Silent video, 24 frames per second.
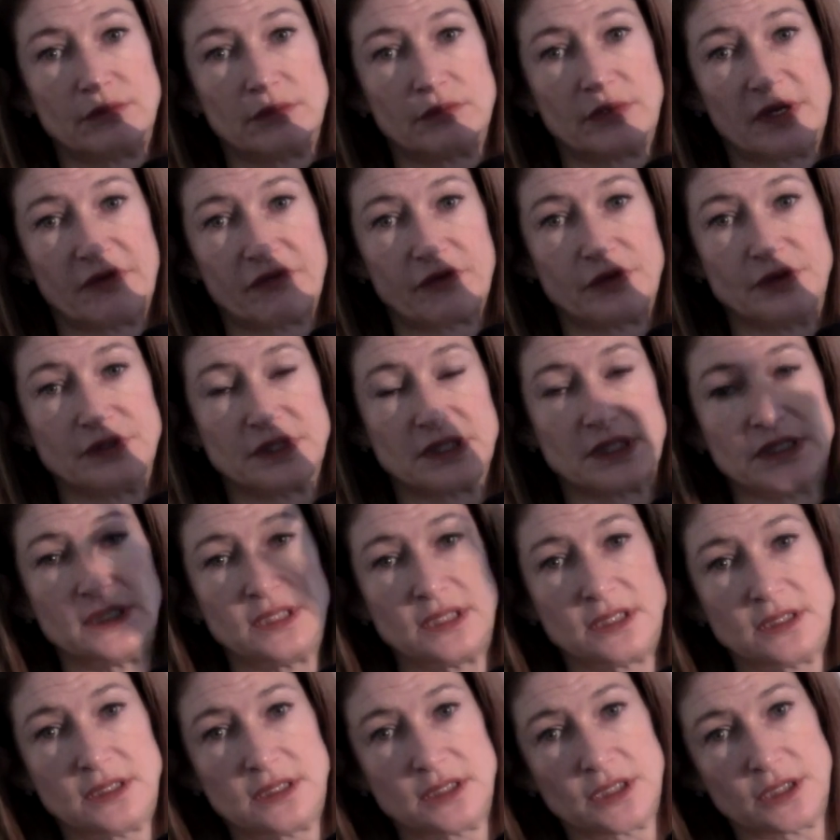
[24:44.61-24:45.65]

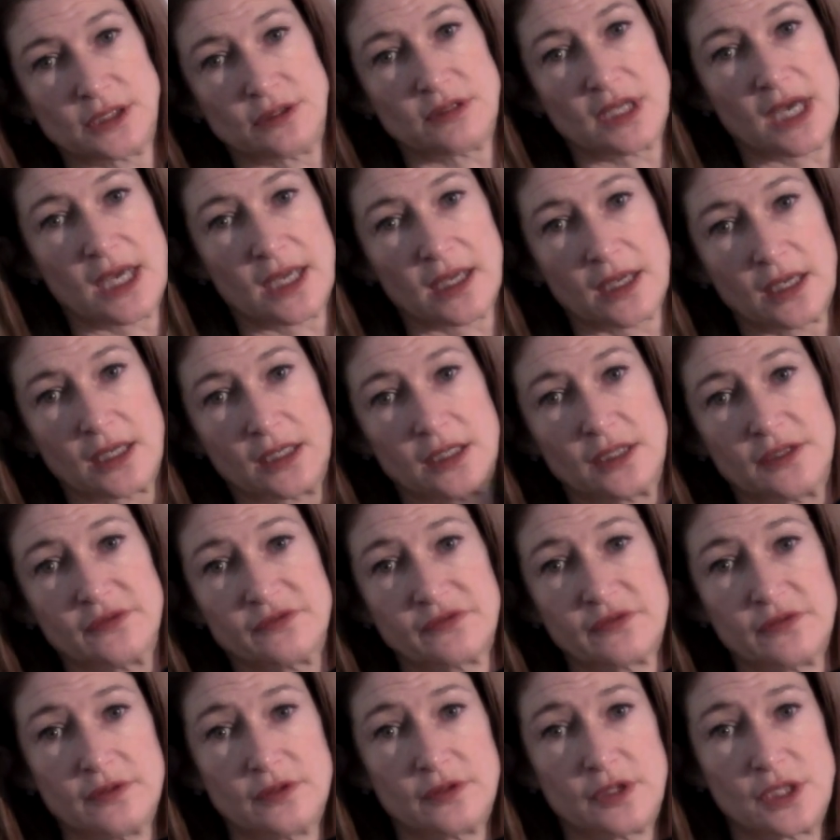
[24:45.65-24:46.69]
references to that
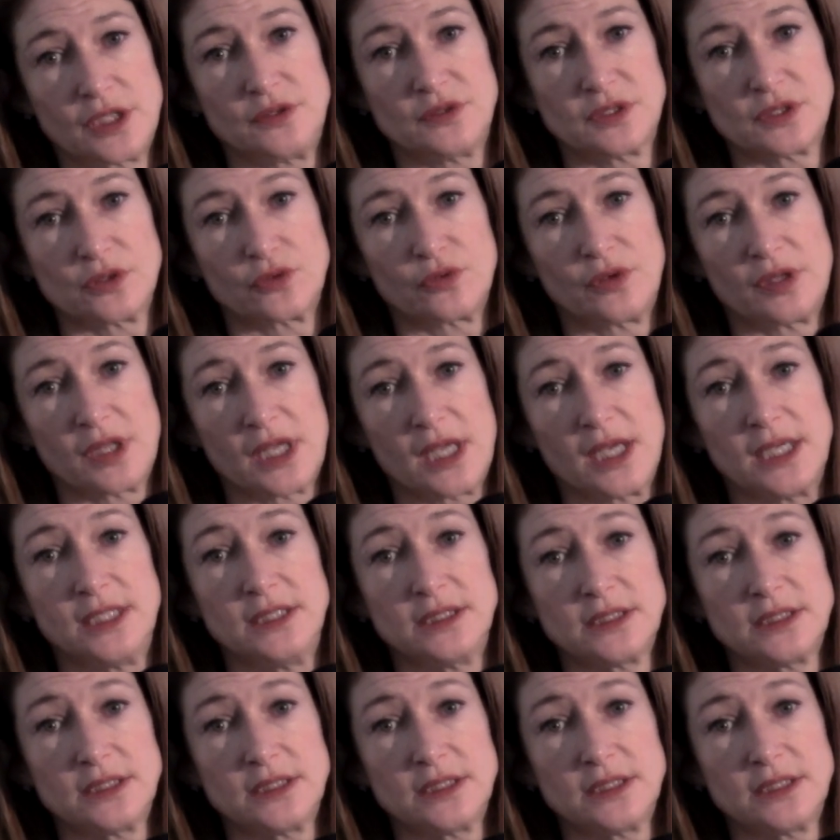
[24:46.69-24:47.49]
curve that you saw at the